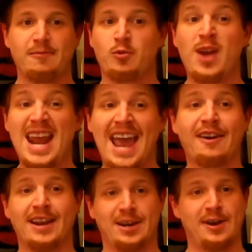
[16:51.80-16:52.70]
red
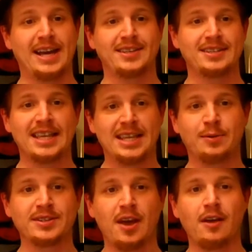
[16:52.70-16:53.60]
herring crisis that
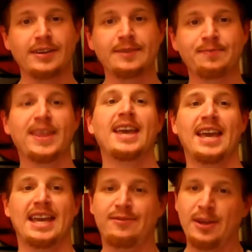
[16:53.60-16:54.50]
they're resolving
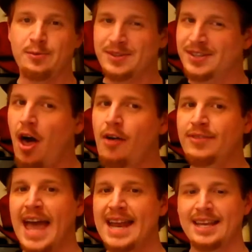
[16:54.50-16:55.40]
and if they
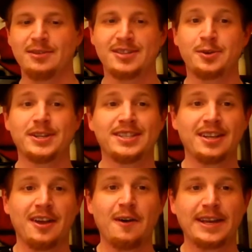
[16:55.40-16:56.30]
resolve that and the story's
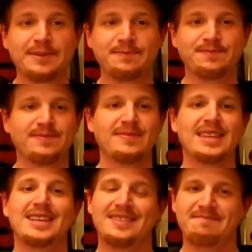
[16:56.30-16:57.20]
still going
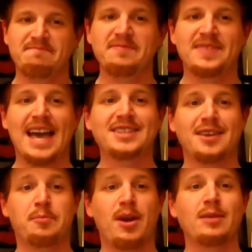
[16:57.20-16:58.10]

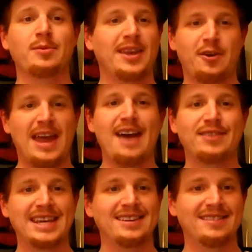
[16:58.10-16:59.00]
that's a problem they don't have
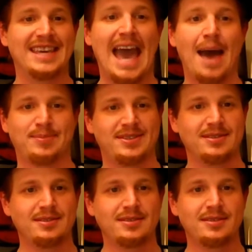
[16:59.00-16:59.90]
any gaps
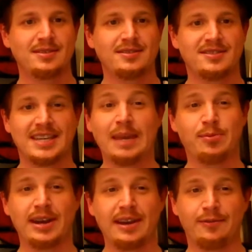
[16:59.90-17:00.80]
to keep
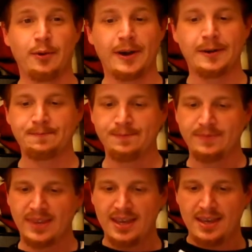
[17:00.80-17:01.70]
reading for
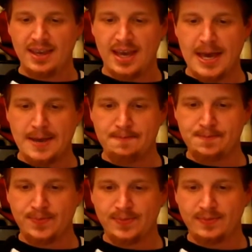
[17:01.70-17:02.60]
um,
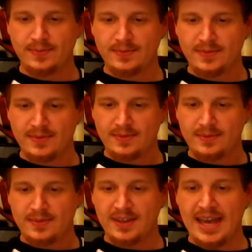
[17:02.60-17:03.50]

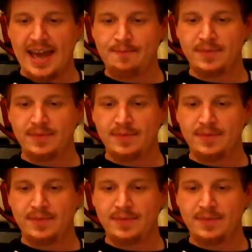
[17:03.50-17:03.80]
okay